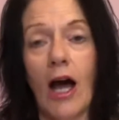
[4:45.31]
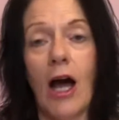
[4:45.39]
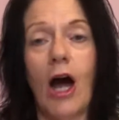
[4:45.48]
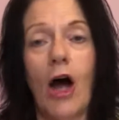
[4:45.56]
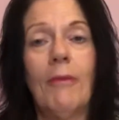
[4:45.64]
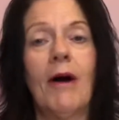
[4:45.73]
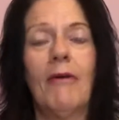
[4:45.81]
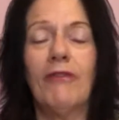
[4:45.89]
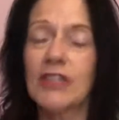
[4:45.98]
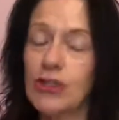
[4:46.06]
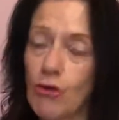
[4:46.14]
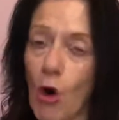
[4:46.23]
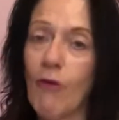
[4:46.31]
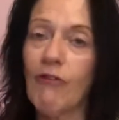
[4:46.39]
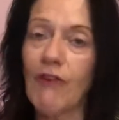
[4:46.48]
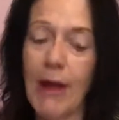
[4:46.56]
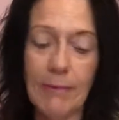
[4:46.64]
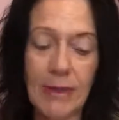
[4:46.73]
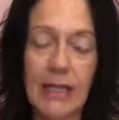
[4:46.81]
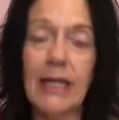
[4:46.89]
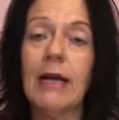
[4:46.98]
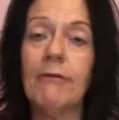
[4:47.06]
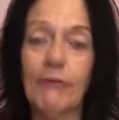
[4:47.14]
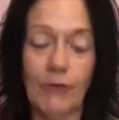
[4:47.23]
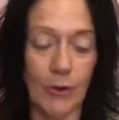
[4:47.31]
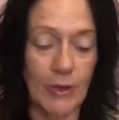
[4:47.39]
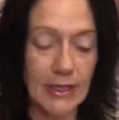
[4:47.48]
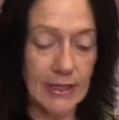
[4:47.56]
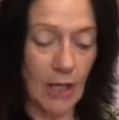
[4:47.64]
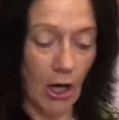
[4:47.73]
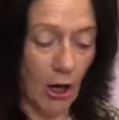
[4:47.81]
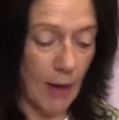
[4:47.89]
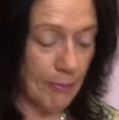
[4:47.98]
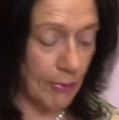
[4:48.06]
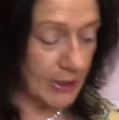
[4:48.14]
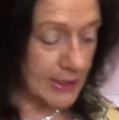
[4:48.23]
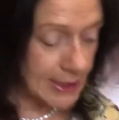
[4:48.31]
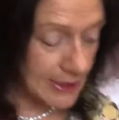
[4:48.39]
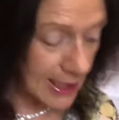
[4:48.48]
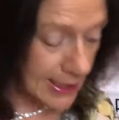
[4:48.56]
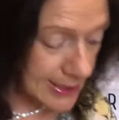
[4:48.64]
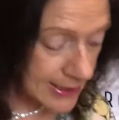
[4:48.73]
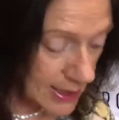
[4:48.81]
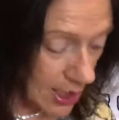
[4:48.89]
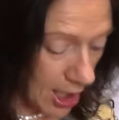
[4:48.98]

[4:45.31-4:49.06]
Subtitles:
a strong feminine influence, the High Priestess.